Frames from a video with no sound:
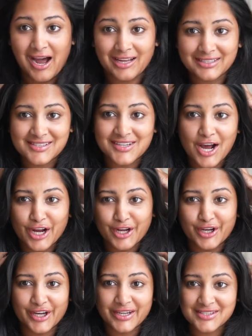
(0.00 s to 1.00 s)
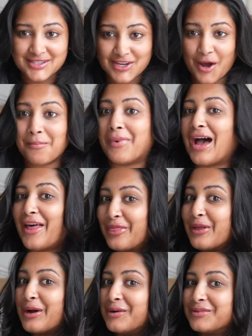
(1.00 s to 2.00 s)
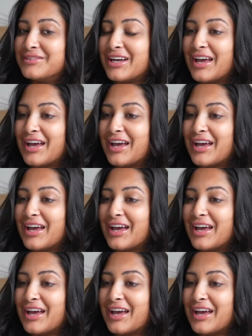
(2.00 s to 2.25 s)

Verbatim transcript: It's not good, it's not bad though.